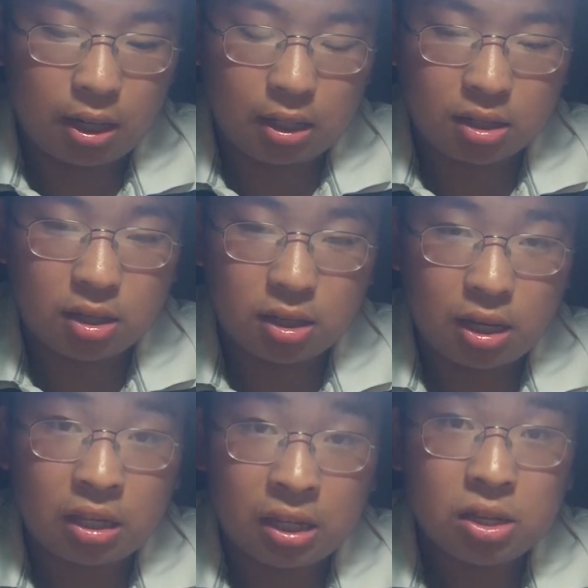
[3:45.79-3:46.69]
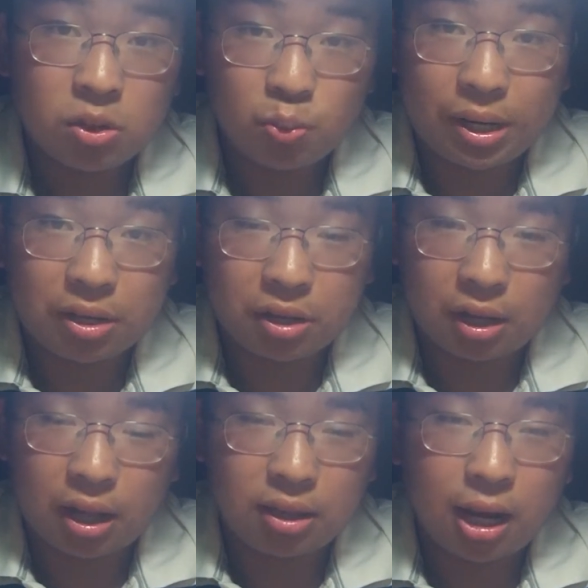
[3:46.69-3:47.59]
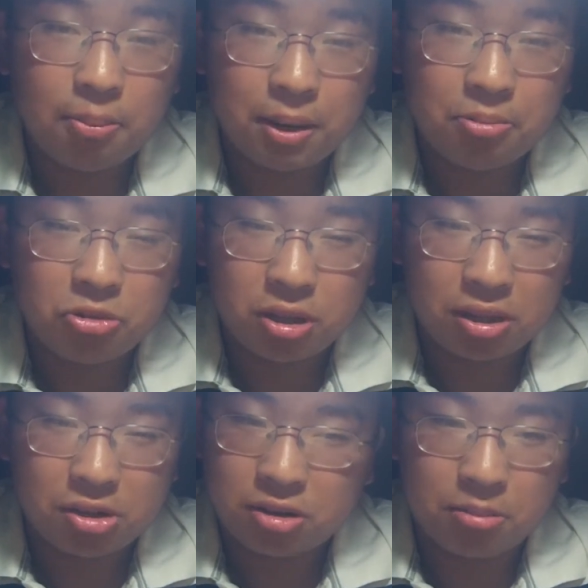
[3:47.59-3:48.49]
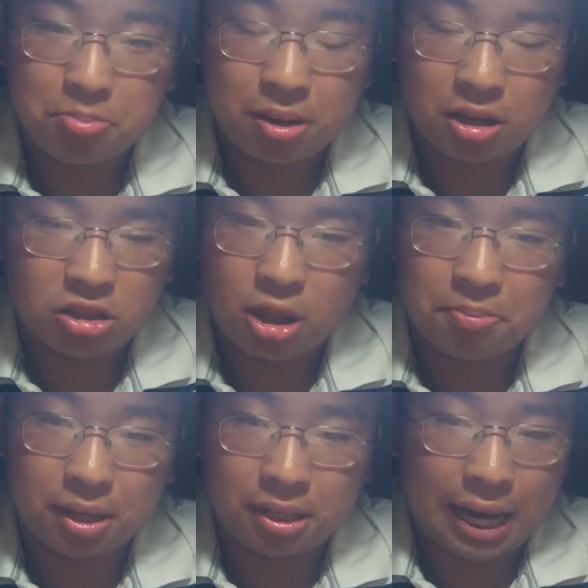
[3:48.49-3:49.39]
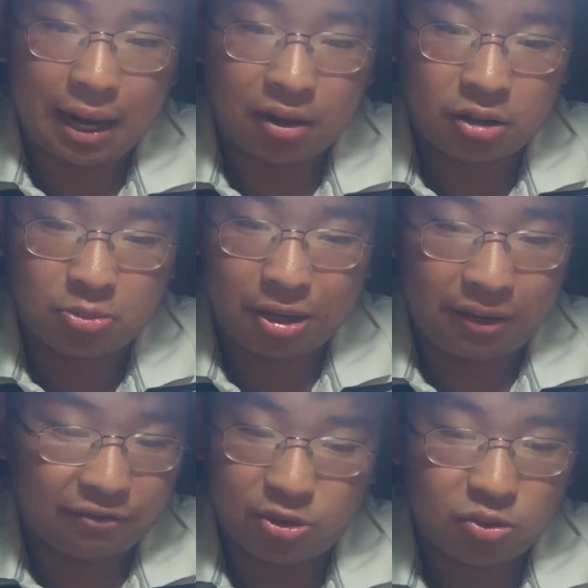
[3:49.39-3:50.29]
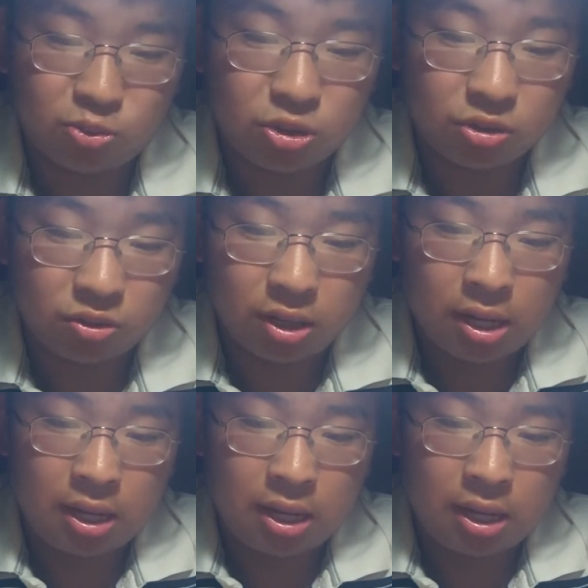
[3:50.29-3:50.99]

and here's the weird thing. A lot of people think there's gonna be a zombie attack spreading through the world.